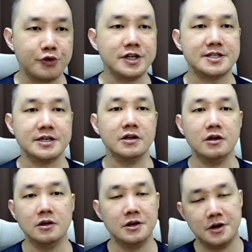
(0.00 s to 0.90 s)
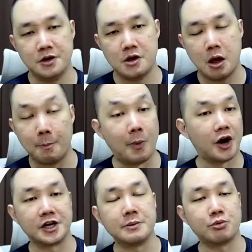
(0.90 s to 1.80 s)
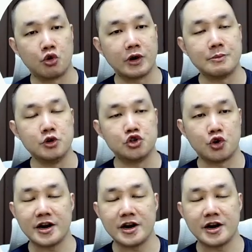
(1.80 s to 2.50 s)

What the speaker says: single marketing program you join,